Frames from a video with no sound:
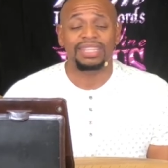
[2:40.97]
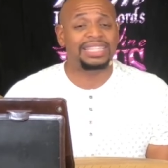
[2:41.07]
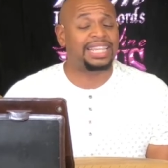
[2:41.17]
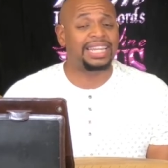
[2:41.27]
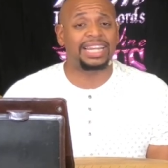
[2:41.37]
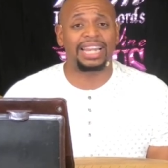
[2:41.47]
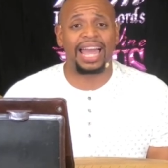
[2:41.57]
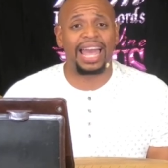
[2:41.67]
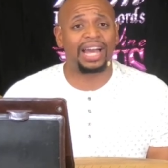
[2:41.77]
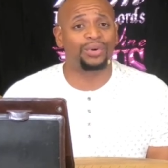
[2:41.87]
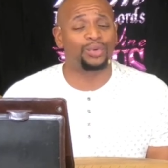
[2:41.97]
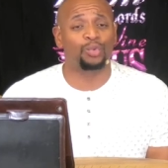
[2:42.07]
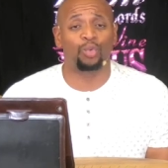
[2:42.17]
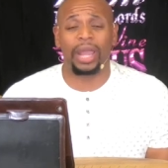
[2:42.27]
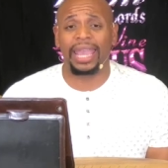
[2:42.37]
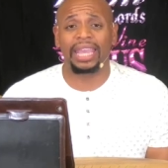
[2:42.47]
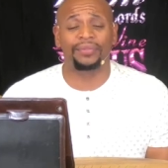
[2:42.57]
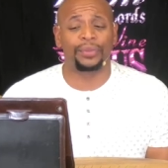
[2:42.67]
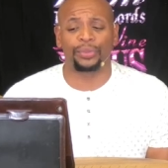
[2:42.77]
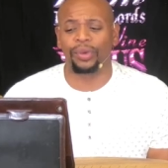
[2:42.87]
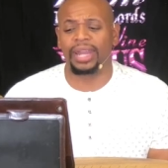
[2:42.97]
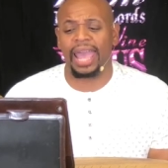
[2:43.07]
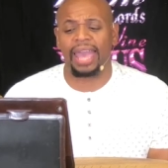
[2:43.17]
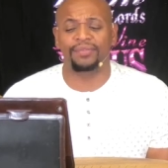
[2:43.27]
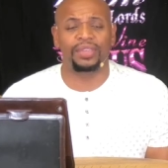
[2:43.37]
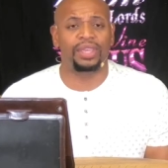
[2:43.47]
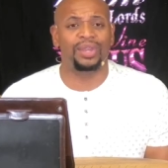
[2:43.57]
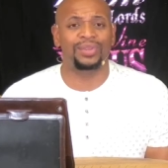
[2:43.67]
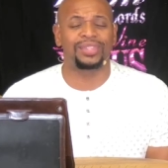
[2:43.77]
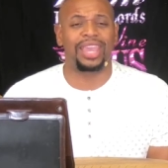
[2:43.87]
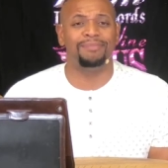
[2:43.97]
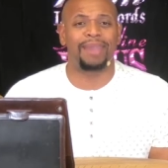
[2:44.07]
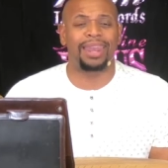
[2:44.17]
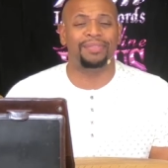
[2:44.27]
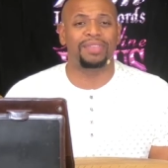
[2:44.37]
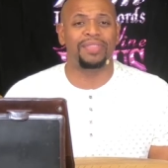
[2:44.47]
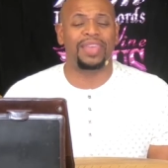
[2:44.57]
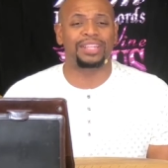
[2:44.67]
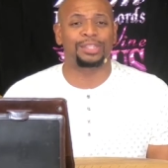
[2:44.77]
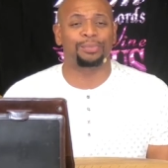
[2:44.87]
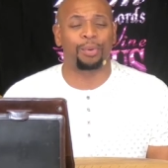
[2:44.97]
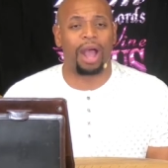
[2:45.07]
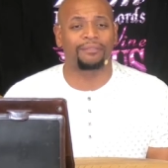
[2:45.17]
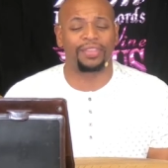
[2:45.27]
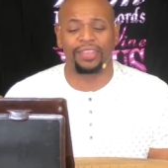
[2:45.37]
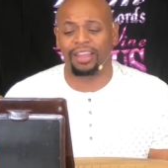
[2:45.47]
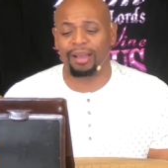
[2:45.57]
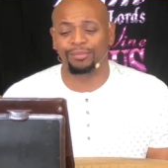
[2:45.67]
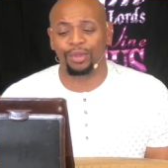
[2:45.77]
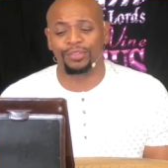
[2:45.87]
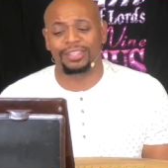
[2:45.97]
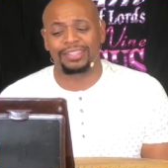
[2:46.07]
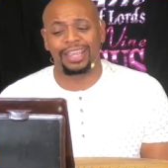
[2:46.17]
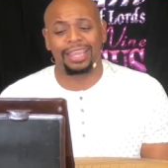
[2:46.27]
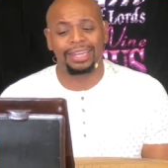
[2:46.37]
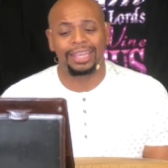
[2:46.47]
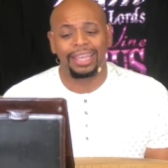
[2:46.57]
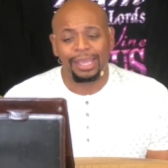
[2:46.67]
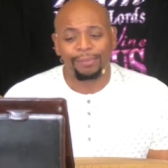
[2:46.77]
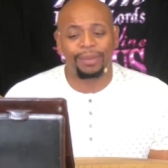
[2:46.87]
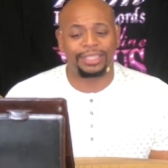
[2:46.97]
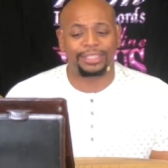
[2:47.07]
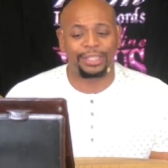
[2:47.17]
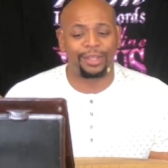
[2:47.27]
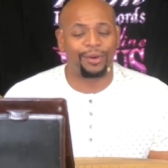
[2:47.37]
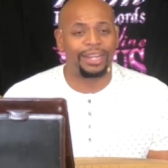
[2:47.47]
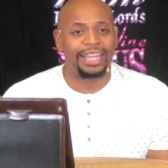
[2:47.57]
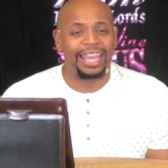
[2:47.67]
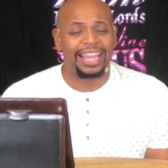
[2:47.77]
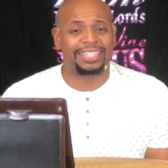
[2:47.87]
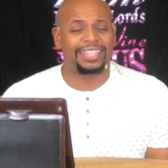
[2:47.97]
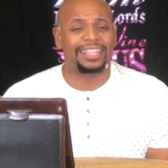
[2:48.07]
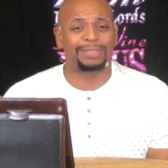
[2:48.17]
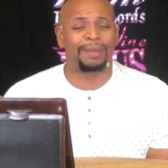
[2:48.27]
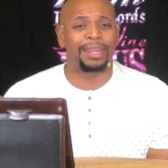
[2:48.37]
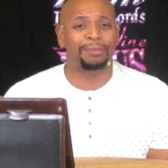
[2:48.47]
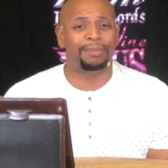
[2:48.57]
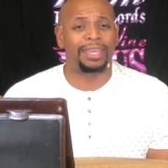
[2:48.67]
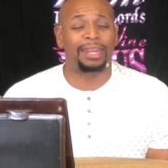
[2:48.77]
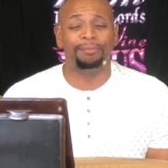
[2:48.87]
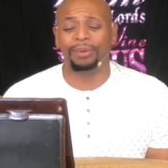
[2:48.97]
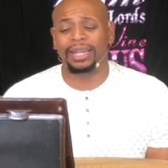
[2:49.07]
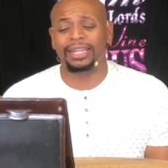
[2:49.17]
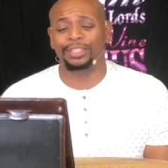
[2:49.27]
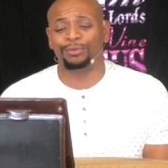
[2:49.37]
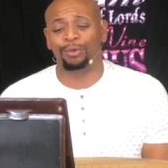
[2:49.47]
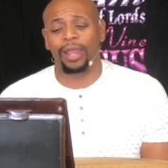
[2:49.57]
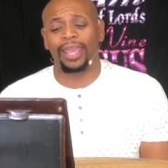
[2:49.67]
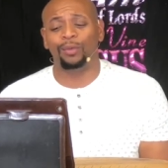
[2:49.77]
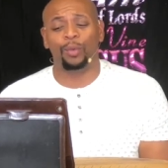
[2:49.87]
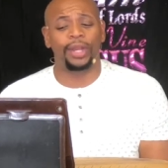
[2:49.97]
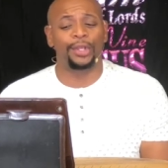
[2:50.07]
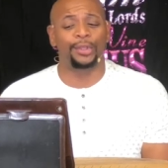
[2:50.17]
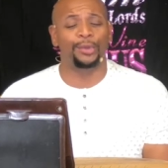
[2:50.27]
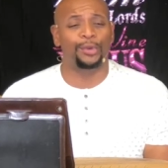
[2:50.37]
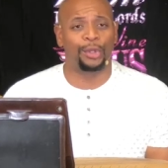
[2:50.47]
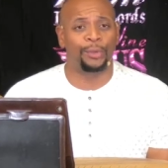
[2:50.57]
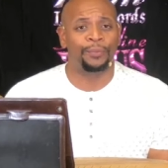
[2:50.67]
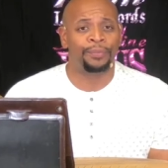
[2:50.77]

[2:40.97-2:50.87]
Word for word: seeing a cloud rain for three and a half years? Amen. And then there's a prophet that comes on the scene, bless the Lord, and said, There's about to be an abundance of rain. What do you do?